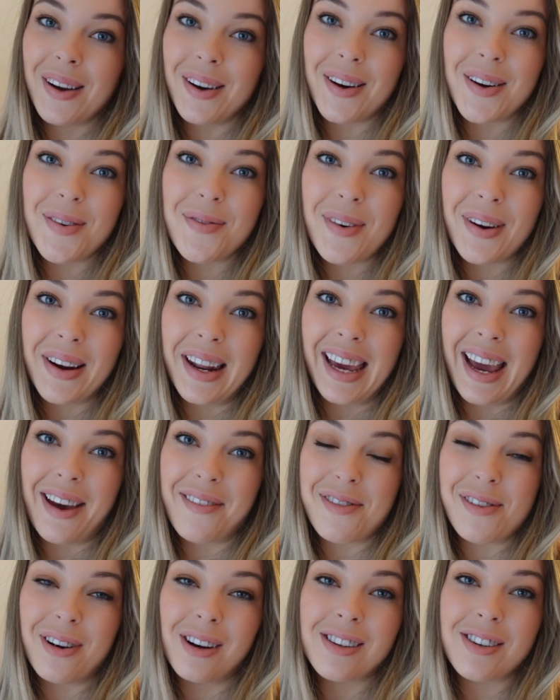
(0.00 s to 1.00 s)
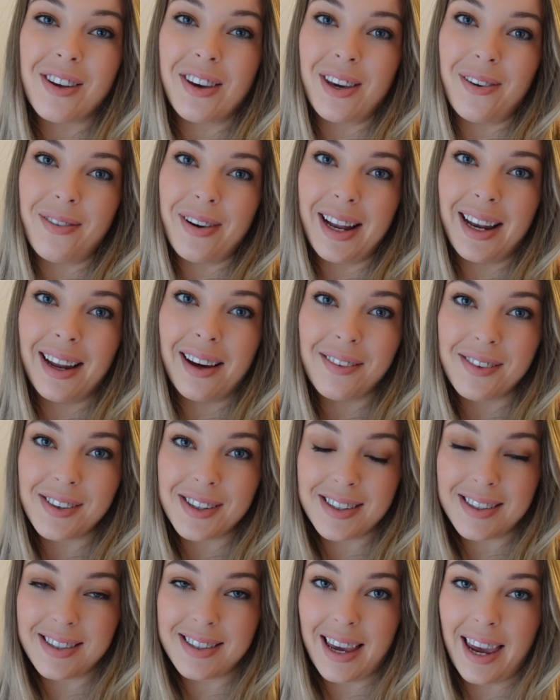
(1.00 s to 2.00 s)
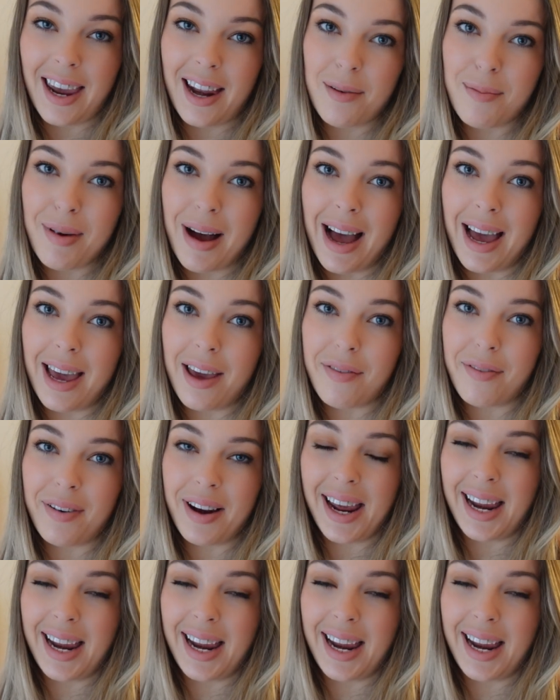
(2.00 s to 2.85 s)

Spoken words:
Good morning, everyone. So you will have just seen my